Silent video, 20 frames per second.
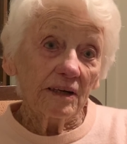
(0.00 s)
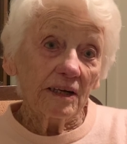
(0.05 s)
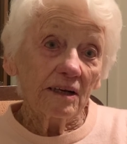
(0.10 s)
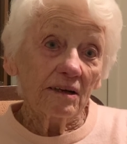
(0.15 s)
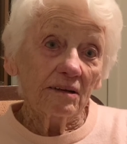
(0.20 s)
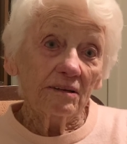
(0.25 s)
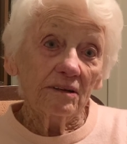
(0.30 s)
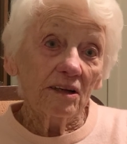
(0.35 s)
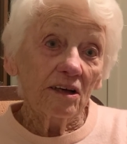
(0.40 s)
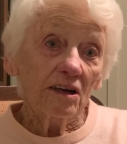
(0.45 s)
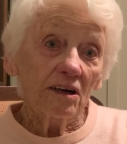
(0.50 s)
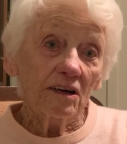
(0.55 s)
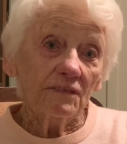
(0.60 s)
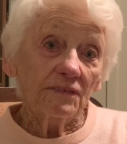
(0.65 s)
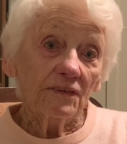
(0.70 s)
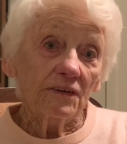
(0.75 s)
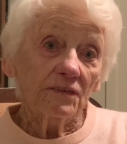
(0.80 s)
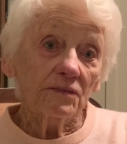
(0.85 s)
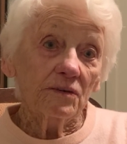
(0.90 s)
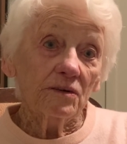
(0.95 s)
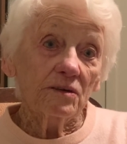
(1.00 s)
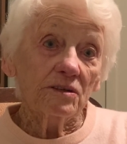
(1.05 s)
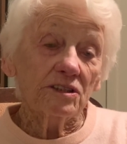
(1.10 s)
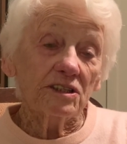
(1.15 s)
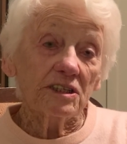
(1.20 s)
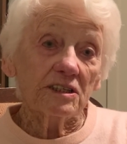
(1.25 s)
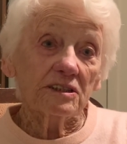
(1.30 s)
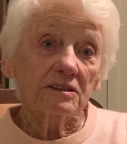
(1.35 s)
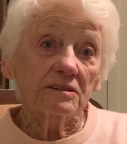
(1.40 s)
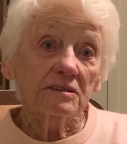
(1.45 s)
whole life, I've always
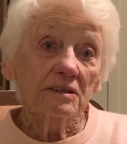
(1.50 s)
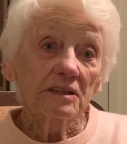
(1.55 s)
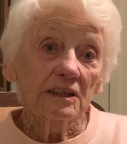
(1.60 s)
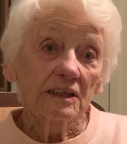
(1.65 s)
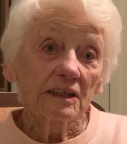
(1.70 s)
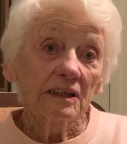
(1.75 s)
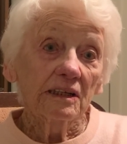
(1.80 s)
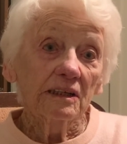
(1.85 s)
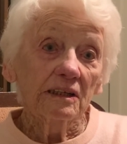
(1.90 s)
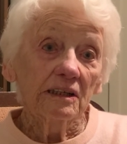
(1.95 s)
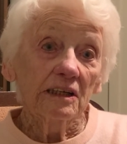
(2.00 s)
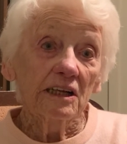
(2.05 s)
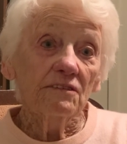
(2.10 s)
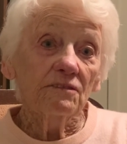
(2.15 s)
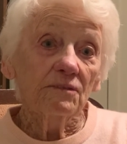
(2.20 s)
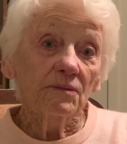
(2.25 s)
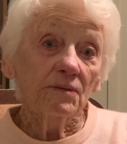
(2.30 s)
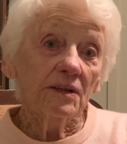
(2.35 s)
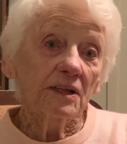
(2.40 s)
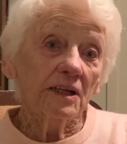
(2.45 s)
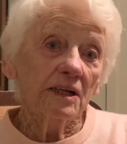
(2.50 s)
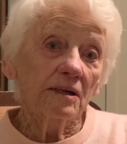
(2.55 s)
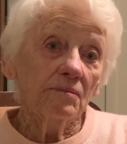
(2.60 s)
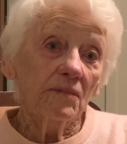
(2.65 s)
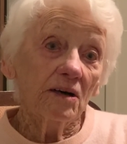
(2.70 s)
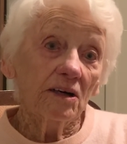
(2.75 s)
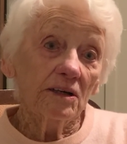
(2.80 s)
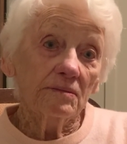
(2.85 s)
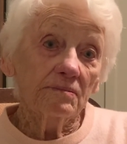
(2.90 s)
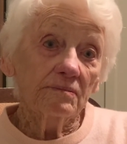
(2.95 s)
just lived within
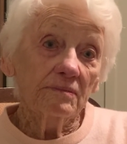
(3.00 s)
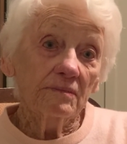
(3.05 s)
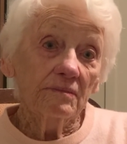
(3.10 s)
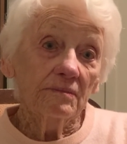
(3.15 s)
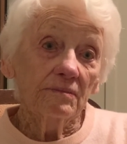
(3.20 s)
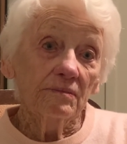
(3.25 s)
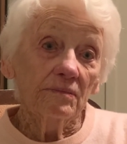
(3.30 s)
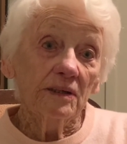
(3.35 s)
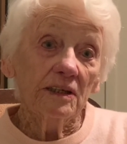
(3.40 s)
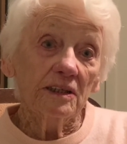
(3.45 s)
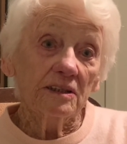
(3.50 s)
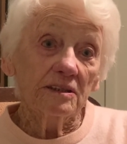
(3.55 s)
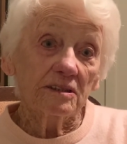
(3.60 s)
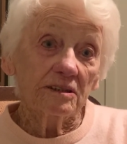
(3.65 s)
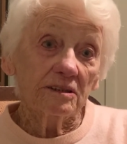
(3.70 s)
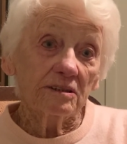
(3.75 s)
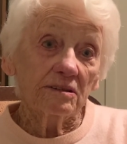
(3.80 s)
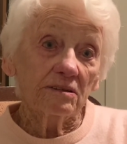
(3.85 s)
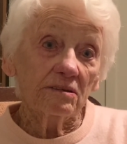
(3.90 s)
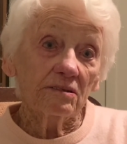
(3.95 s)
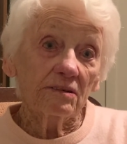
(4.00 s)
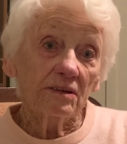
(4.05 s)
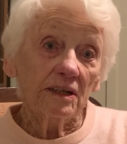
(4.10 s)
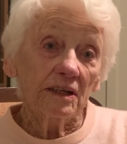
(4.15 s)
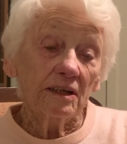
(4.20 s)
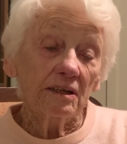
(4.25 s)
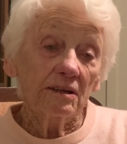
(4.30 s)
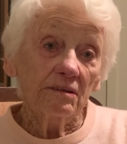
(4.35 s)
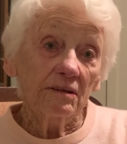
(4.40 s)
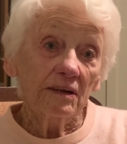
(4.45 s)
my means sort of
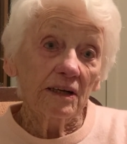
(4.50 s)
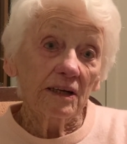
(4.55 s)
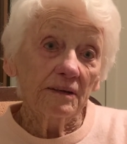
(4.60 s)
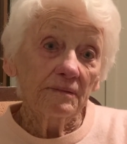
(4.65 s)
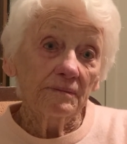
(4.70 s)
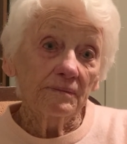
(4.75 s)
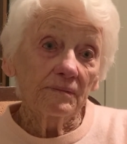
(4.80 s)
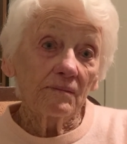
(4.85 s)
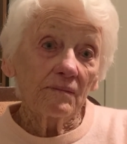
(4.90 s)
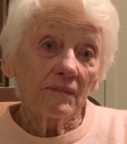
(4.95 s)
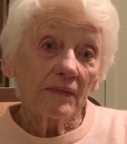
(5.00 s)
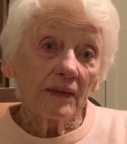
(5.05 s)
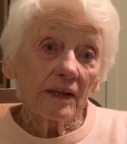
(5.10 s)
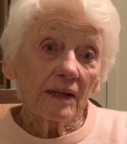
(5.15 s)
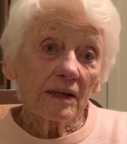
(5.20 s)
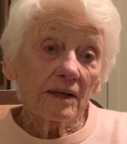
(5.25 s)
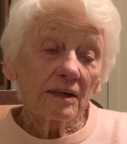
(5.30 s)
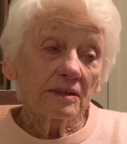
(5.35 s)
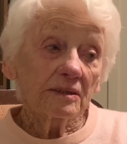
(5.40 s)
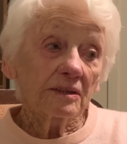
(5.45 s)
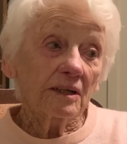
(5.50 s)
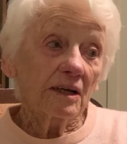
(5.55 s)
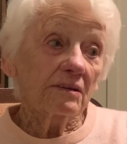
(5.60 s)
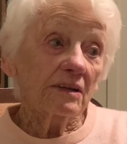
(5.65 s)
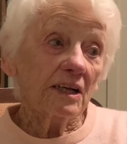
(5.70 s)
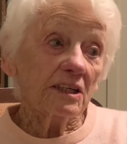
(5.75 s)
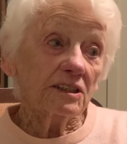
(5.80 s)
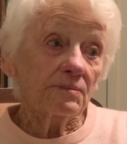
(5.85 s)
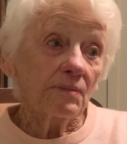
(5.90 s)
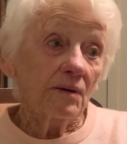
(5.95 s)
thing, you know. So
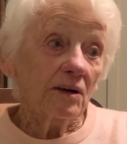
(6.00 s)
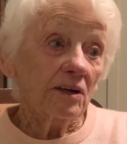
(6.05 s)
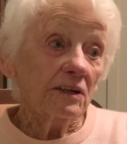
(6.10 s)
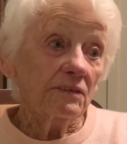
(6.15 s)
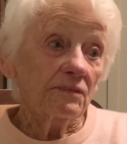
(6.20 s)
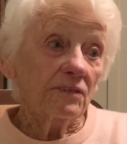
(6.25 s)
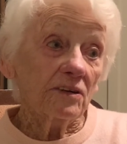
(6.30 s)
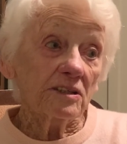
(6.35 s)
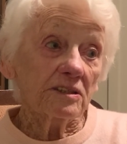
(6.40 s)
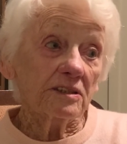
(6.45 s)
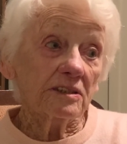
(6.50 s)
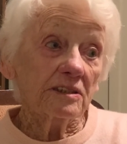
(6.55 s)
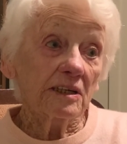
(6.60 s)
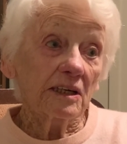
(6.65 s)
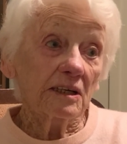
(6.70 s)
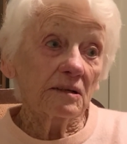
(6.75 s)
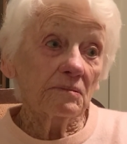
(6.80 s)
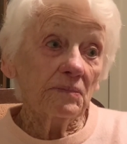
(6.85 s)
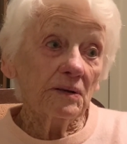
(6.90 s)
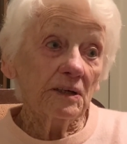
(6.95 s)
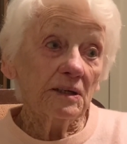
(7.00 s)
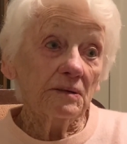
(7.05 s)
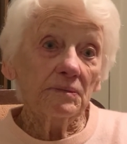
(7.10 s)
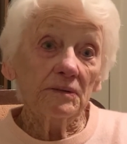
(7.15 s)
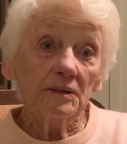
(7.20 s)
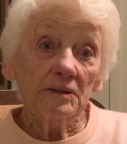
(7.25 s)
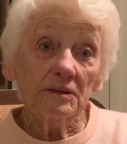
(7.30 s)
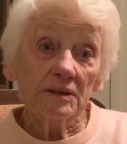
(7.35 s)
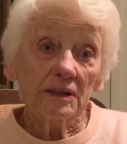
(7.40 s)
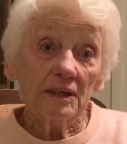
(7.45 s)
that's my advice to young
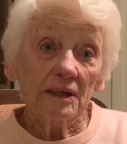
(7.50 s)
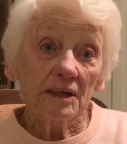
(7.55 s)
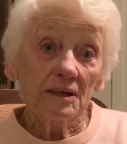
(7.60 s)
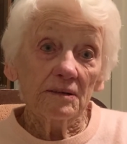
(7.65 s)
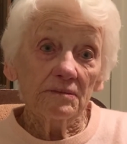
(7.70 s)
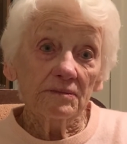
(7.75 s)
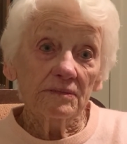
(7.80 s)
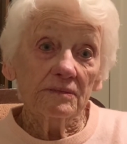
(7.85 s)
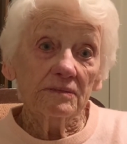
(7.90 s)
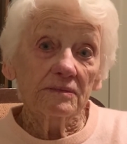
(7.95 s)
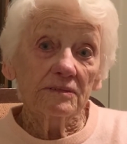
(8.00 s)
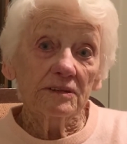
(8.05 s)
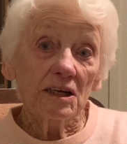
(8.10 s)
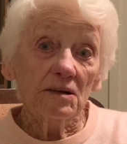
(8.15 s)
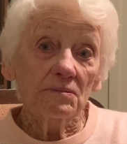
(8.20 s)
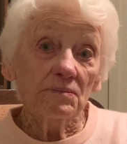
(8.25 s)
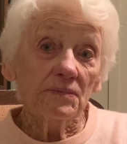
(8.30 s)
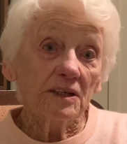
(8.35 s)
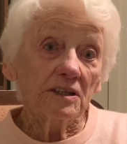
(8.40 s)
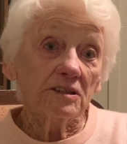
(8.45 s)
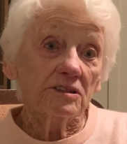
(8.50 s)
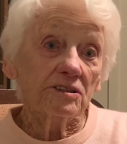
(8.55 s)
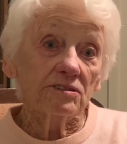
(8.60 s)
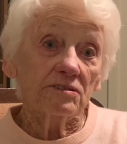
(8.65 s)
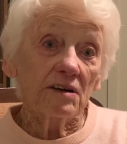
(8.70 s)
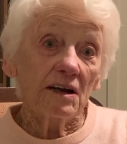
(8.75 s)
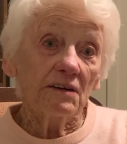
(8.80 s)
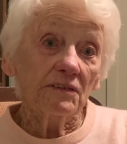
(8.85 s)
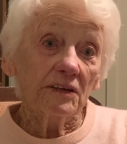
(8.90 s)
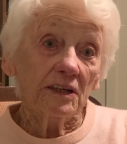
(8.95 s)
people, you know. Don't be
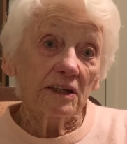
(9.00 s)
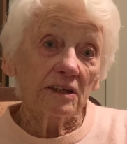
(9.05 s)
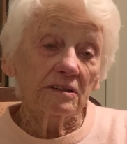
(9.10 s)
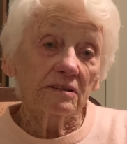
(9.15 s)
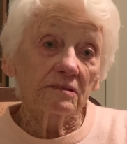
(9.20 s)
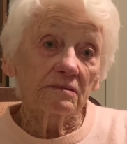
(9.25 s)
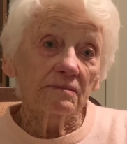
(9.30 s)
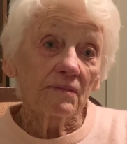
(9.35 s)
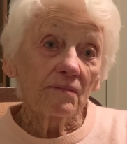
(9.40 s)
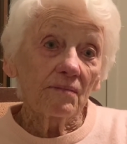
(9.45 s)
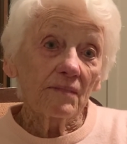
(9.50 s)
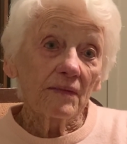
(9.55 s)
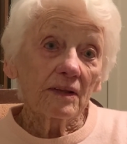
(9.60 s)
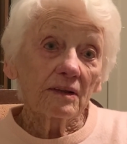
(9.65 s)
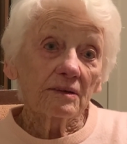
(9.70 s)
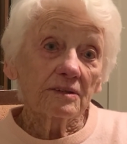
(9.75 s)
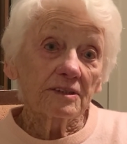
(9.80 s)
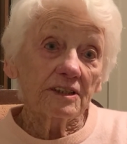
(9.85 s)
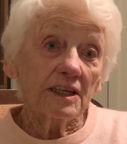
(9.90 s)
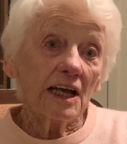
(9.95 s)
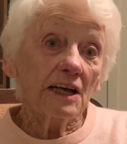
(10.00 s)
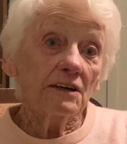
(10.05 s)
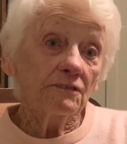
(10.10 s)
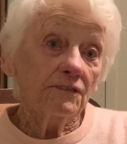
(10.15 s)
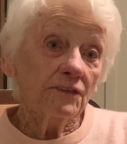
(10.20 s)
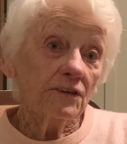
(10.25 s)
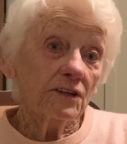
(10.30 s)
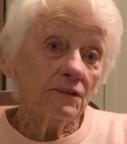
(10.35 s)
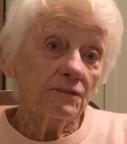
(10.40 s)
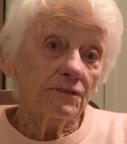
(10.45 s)
extravagant. Save
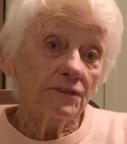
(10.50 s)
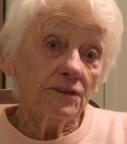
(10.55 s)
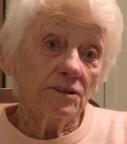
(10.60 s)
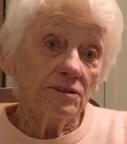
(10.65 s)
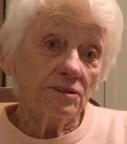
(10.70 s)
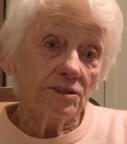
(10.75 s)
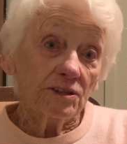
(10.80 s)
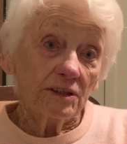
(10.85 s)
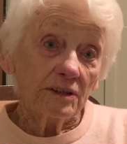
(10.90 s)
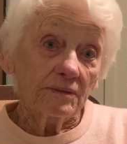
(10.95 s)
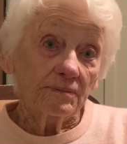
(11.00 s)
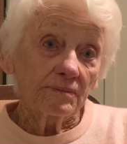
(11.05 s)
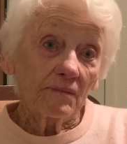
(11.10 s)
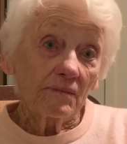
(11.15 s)
for the future,